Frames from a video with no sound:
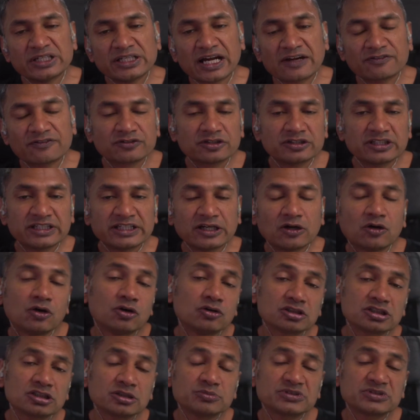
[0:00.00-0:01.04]
after the
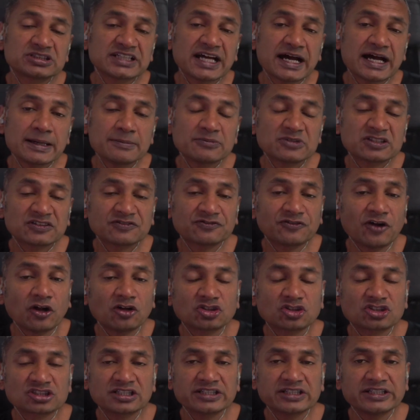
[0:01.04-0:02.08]
Oldham Times
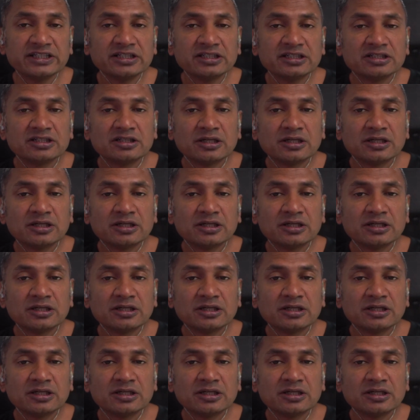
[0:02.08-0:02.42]
falsely,